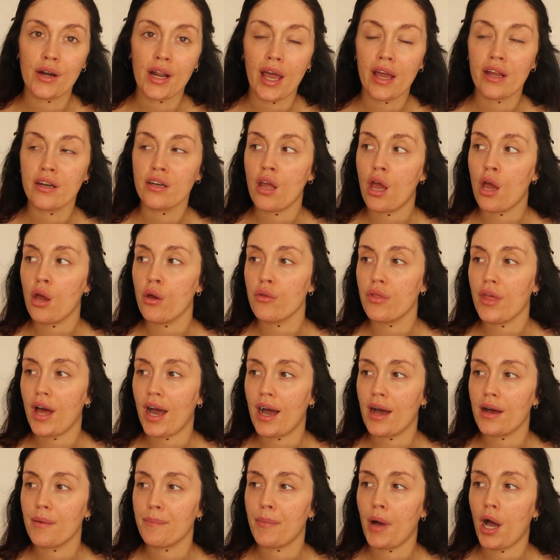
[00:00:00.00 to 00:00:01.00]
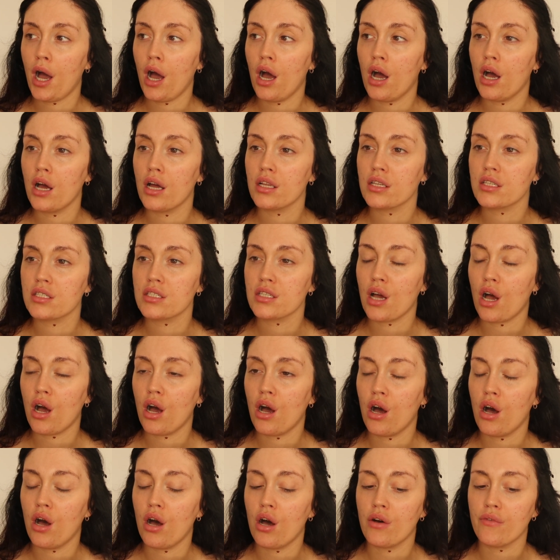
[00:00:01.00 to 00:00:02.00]
I know that parts
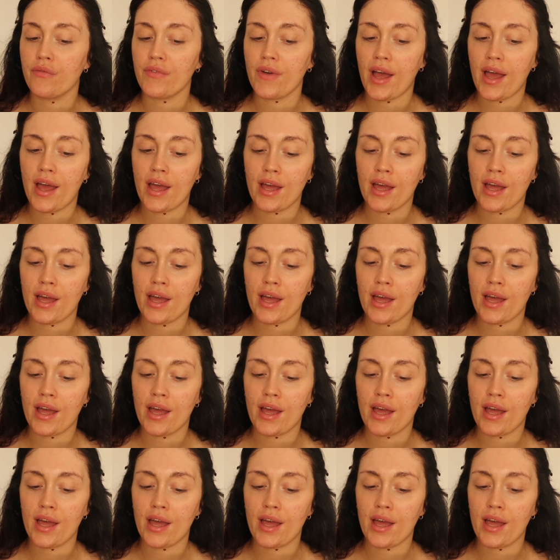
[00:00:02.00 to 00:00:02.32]
of